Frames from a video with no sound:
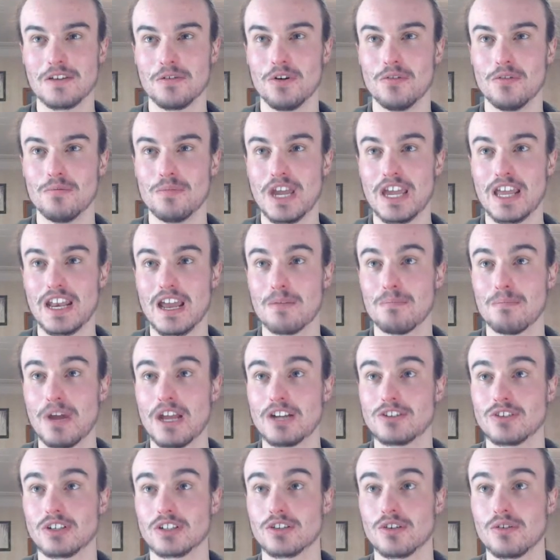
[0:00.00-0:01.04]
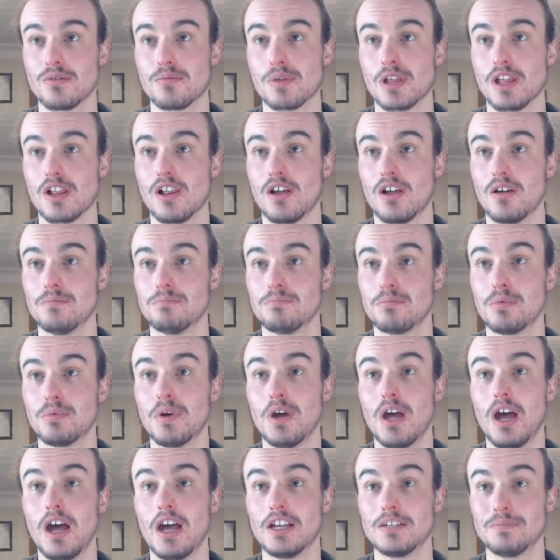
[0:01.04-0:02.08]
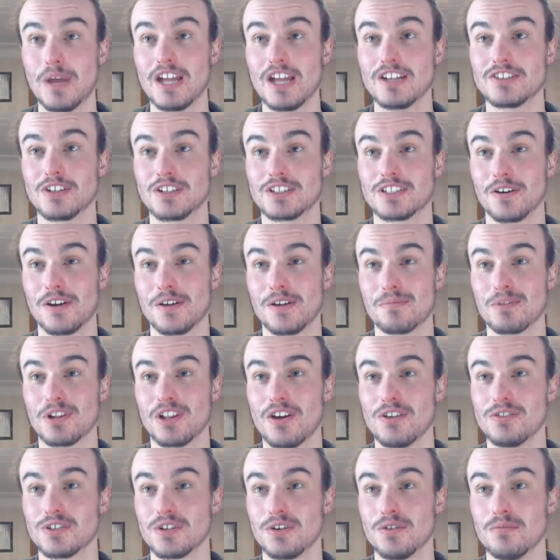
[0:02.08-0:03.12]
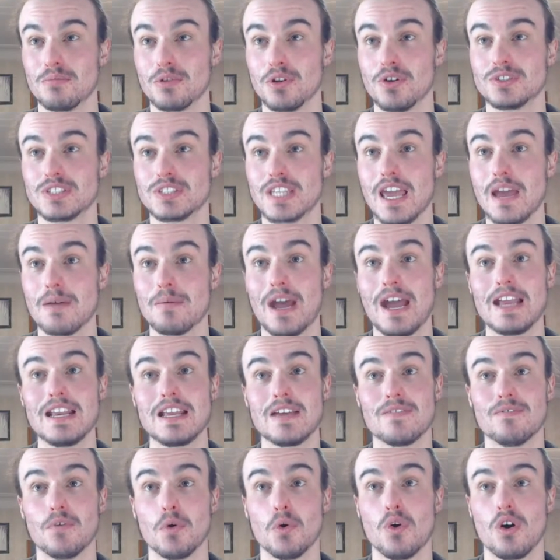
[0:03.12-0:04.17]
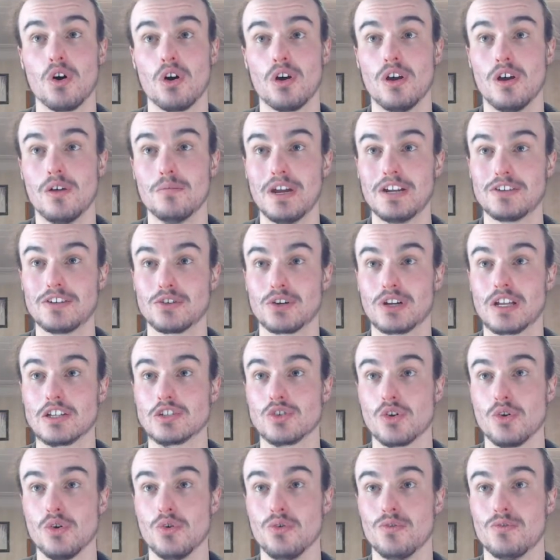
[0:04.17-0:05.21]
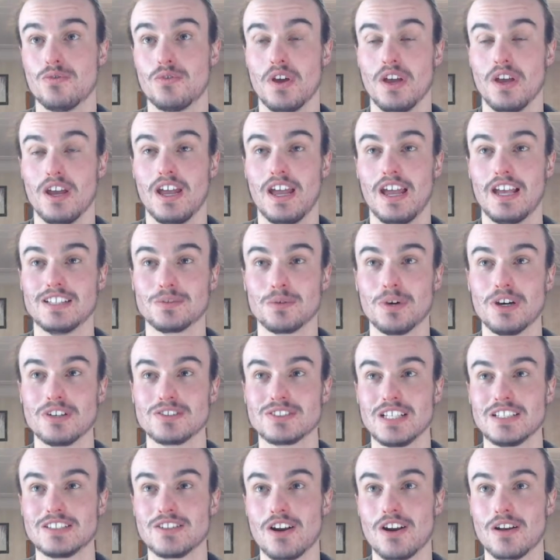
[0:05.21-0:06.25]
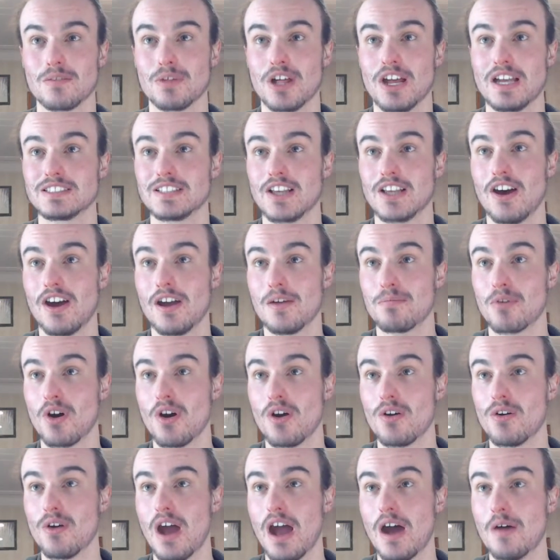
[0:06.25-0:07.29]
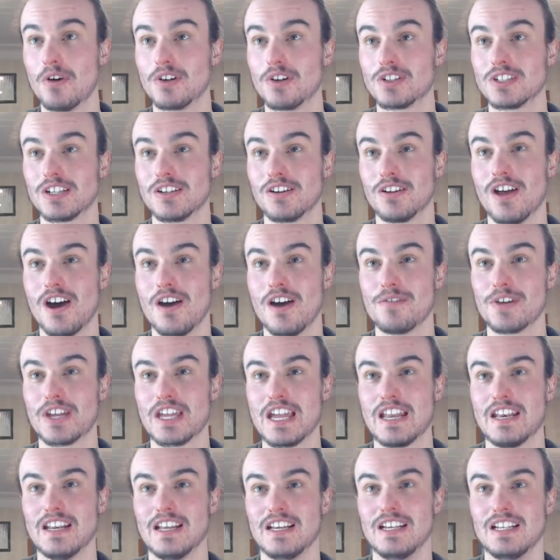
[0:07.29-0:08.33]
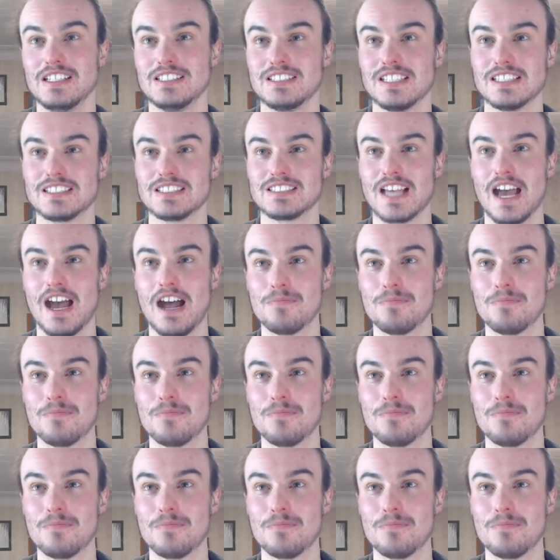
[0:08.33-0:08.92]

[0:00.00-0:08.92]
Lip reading: you all being here. Patrick Tuipulotu, Blues cap 84. Patrick is oof as well, says Johnny Blaze. Hi, bro. I'm watching you live again, says